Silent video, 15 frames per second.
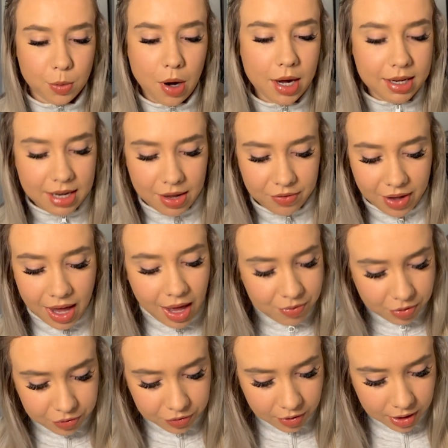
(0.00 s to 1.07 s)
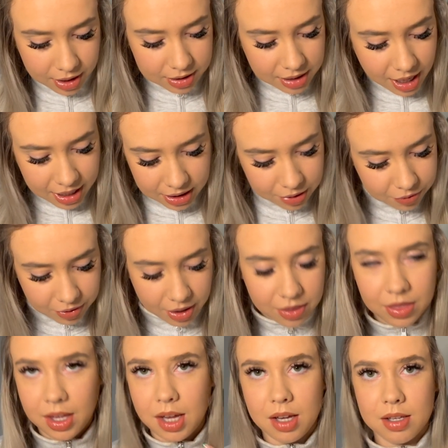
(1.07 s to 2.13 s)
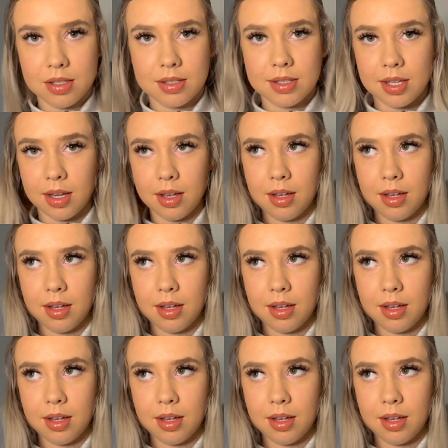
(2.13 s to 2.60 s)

I never ever find any of their things